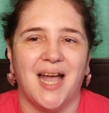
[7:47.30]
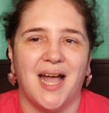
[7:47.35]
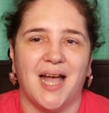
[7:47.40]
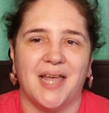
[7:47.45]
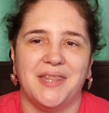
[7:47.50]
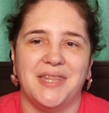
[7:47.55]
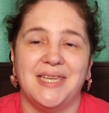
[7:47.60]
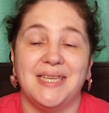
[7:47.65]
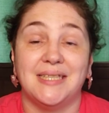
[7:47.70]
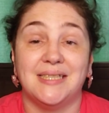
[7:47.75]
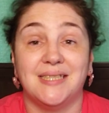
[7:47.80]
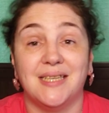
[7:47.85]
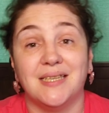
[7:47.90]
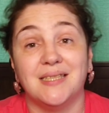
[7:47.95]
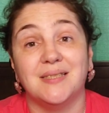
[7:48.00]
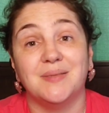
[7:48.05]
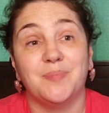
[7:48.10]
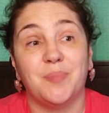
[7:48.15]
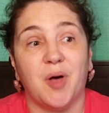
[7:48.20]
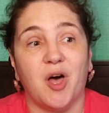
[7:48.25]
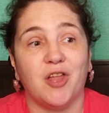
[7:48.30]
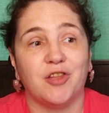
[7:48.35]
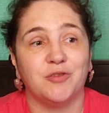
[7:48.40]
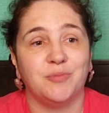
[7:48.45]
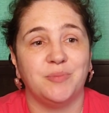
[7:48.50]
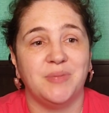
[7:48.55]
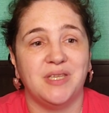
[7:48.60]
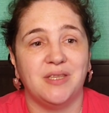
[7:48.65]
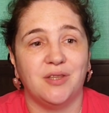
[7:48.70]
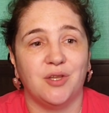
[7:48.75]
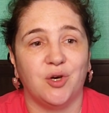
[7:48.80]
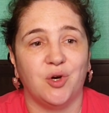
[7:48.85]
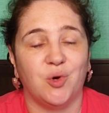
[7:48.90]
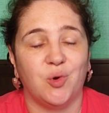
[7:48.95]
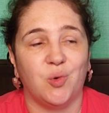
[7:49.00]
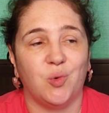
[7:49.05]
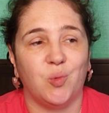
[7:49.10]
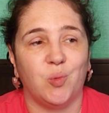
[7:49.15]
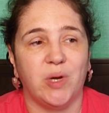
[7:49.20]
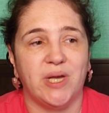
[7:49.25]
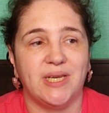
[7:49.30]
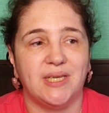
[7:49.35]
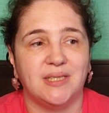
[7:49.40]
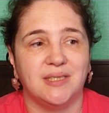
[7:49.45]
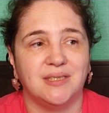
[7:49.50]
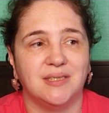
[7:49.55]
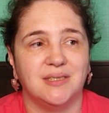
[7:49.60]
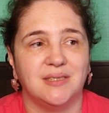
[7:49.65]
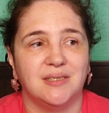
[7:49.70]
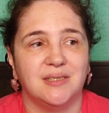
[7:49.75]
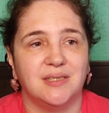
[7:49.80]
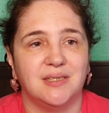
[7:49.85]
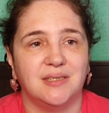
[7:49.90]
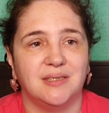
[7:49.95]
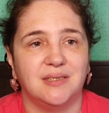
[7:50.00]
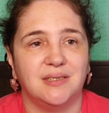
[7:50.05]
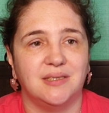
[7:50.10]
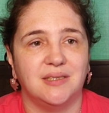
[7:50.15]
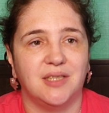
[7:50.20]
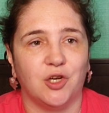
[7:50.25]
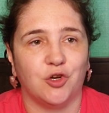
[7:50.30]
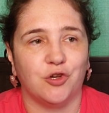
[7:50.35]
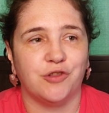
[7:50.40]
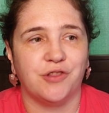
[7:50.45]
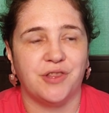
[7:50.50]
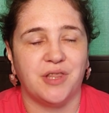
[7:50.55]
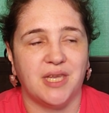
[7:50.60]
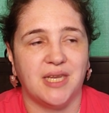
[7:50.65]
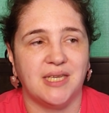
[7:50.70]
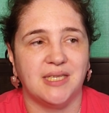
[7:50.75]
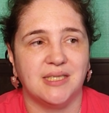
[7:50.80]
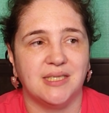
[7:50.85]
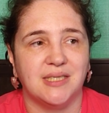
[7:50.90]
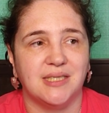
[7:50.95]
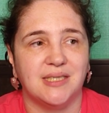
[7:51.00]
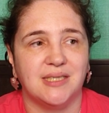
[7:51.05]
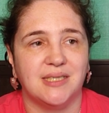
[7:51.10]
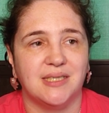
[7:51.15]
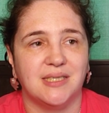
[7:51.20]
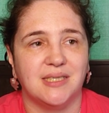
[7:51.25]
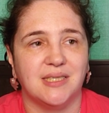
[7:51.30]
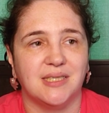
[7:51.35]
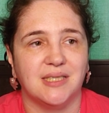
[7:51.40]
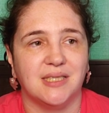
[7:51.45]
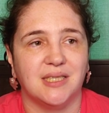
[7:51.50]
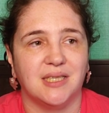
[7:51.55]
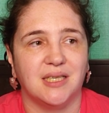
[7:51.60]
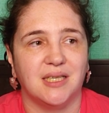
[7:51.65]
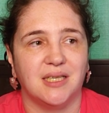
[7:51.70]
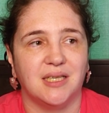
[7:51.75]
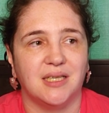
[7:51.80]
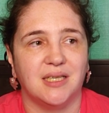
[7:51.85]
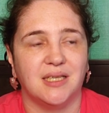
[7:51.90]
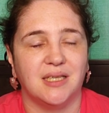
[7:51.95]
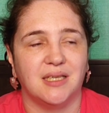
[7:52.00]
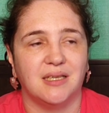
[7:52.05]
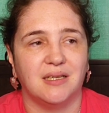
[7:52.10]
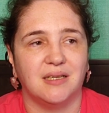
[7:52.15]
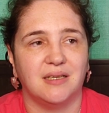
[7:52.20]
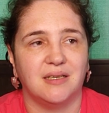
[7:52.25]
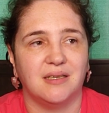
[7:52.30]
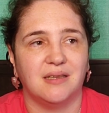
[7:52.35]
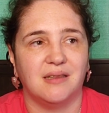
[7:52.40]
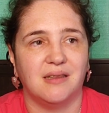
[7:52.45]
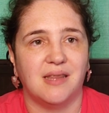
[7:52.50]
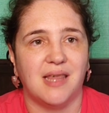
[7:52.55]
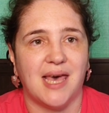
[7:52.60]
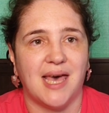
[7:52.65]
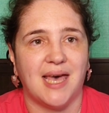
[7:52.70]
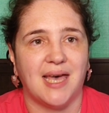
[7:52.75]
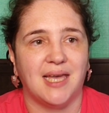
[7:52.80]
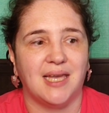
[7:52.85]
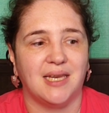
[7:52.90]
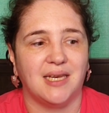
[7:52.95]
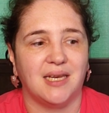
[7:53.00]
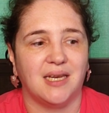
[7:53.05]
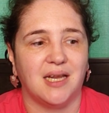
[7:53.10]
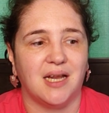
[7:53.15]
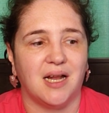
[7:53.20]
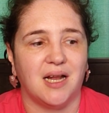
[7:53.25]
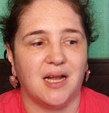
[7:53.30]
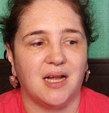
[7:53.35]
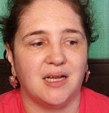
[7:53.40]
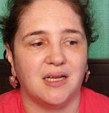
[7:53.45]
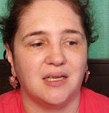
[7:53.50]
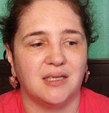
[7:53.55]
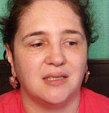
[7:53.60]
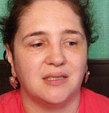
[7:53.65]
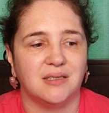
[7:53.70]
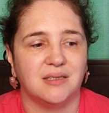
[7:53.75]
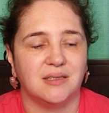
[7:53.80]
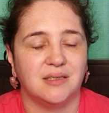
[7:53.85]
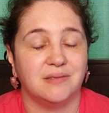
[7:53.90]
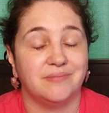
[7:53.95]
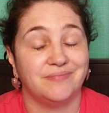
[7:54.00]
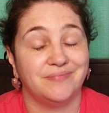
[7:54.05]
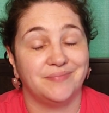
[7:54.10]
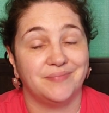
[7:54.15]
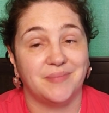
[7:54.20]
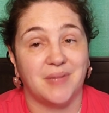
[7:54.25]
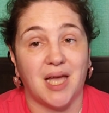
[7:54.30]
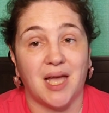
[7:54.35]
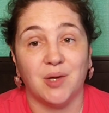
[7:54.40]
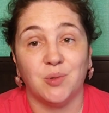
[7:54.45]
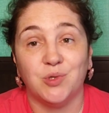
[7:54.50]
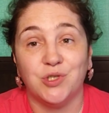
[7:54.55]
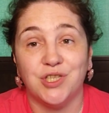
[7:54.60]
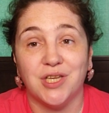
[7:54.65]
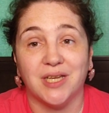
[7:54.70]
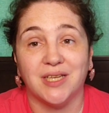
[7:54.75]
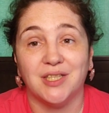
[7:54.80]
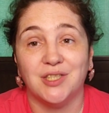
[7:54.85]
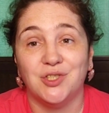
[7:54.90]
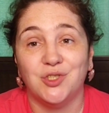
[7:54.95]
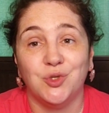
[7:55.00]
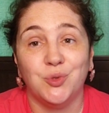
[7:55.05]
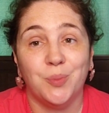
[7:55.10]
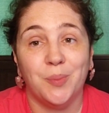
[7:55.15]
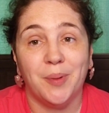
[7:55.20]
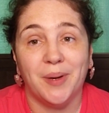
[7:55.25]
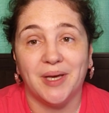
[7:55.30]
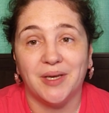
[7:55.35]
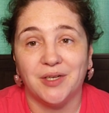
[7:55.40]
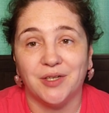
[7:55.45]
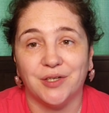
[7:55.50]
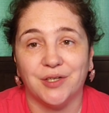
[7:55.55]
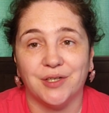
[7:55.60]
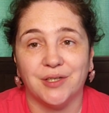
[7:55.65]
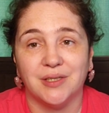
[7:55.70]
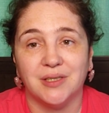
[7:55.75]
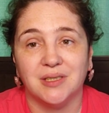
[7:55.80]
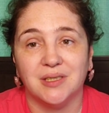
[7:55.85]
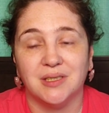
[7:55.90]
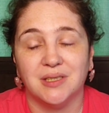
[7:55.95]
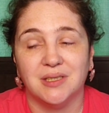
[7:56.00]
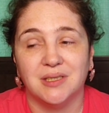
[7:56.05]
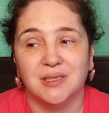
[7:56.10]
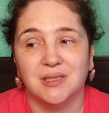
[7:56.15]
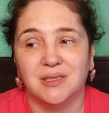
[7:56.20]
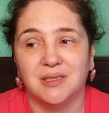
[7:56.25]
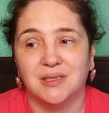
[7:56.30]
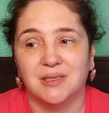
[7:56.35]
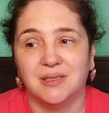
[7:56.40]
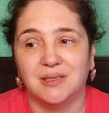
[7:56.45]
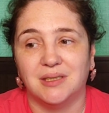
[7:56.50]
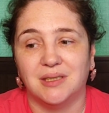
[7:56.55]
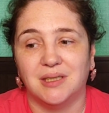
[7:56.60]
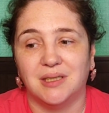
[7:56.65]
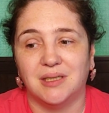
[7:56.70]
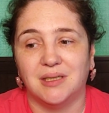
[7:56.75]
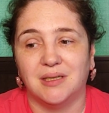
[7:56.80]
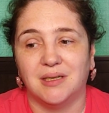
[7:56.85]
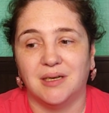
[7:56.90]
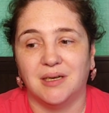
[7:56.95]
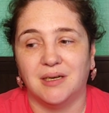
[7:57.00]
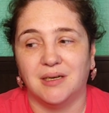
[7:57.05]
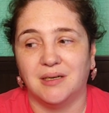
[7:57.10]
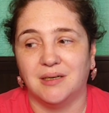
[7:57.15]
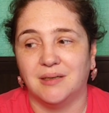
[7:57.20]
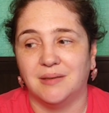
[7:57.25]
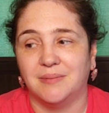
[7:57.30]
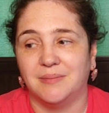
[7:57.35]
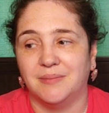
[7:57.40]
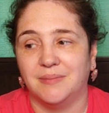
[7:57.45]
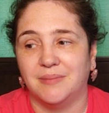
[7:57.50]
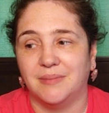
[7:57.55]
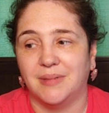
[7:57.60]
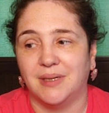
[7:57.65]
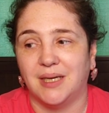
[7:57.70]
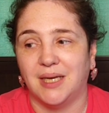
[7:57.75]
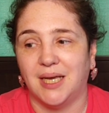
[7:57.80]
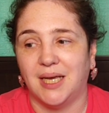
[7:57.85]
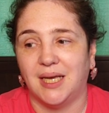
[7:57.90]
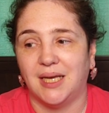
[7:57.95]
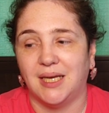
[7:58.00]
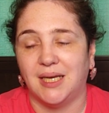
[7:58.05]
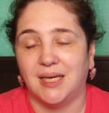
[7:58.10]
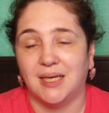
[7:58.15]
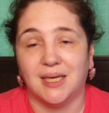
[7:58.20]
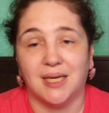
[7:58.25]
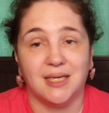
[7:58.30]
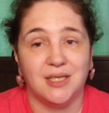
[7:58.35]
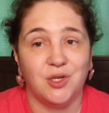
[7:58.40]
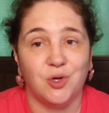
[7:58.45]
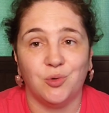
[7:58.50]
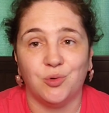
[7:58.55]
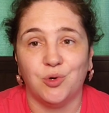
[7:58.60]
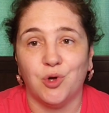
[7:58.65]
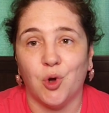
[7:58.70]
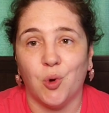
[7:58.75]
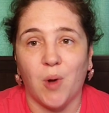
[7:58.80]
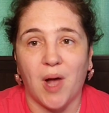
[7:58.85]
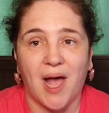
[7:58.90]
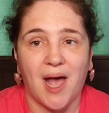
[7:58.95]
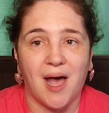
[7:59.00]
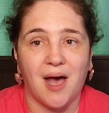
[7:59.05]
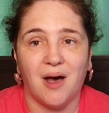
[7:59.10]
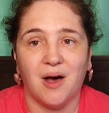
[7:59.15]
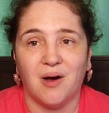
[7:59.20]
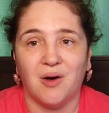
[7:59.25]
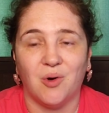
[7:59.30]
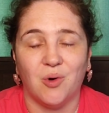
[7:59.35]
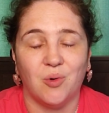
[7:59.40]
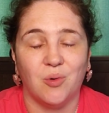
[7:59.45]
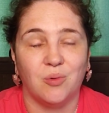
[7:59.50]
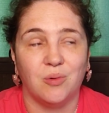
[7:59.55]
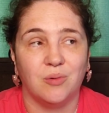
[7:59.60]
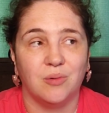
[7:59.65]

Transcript: I think it does bother me though when there are things that I wish I could do better, and I don't know how